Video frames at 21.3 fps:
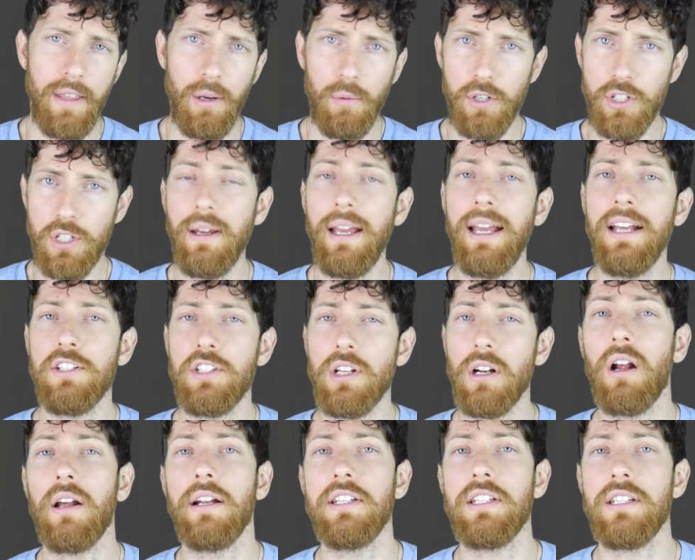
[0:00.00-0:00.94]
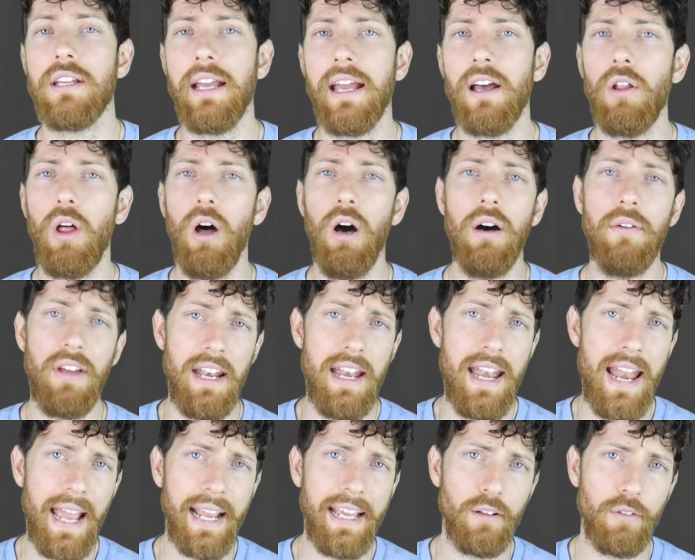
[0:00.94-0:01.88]
They were to answer on a scale of
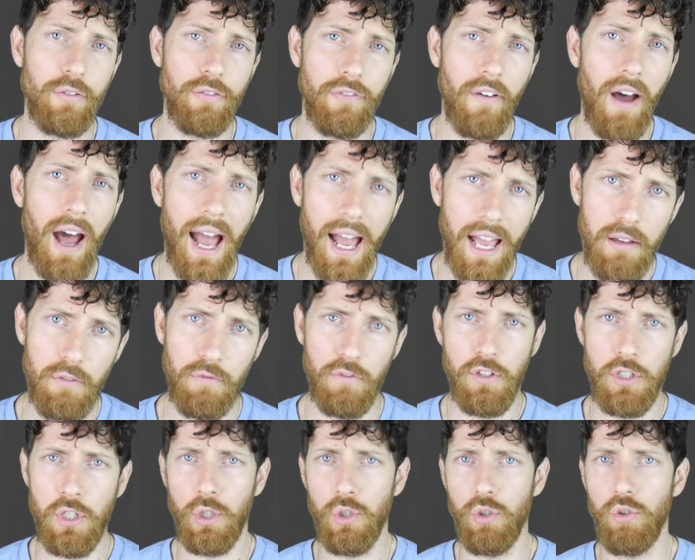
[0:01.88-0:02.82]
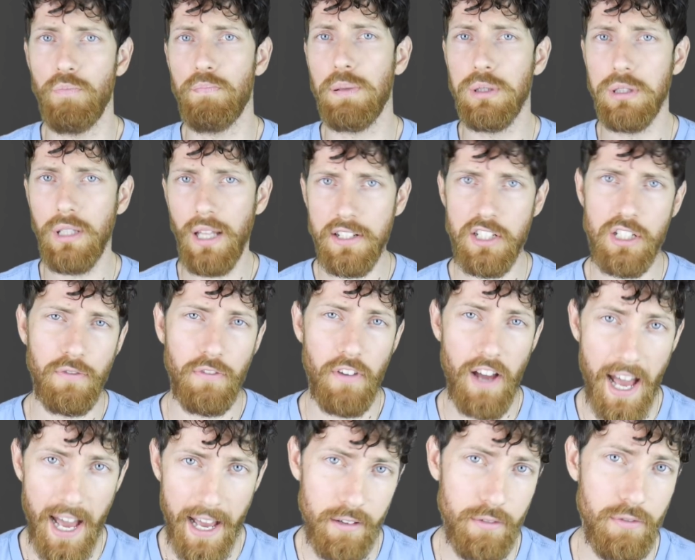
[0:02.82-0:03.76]
-5 to
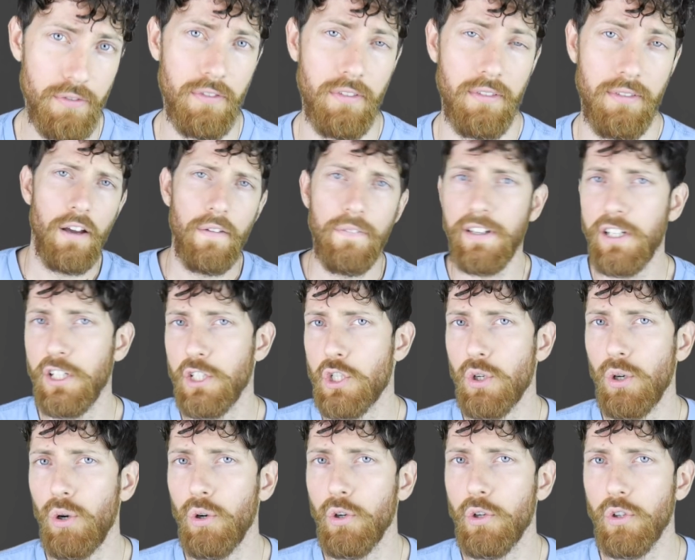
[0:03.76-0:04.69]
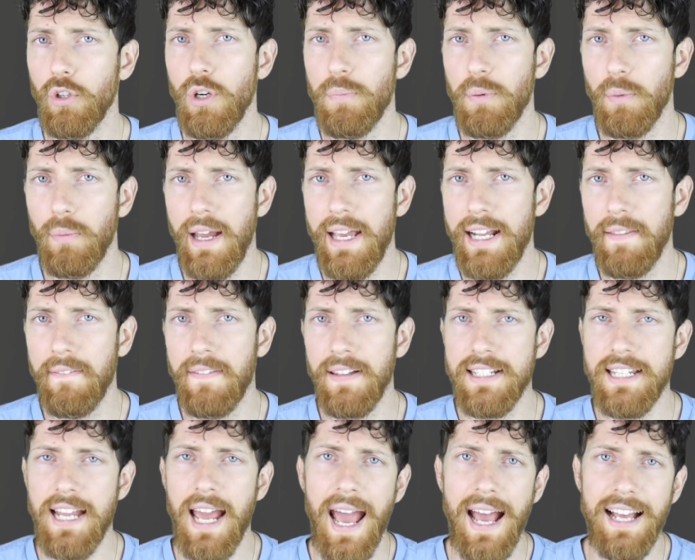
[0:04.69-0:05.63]
+5. The control group rated the
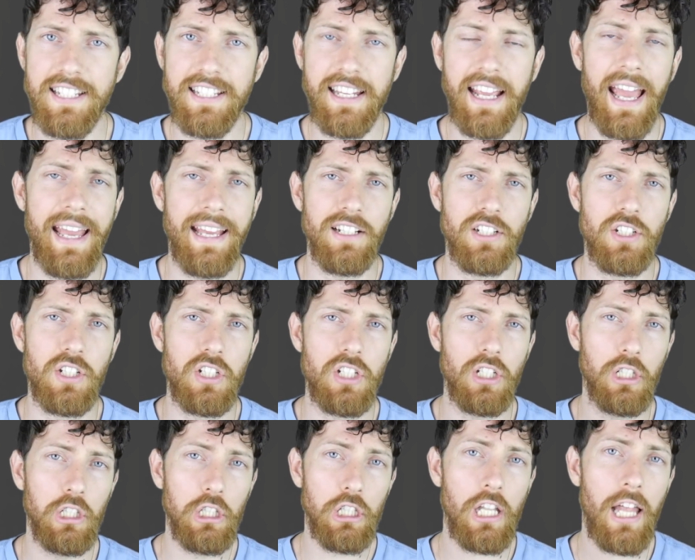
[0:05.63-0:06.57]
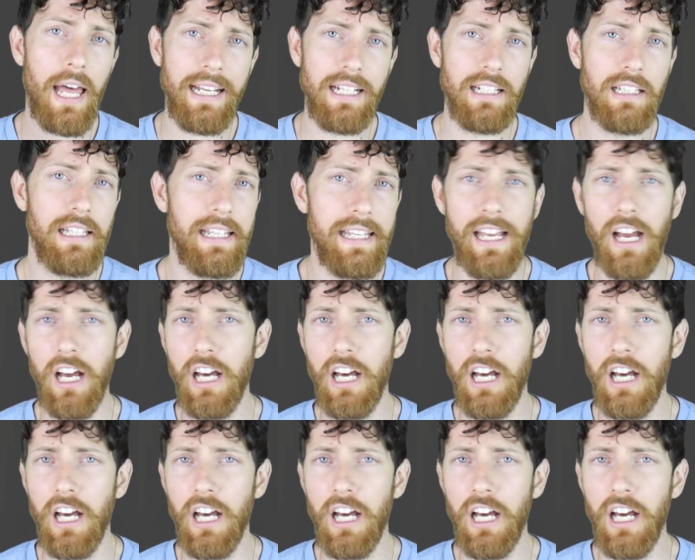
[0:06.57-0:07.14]
task a slightly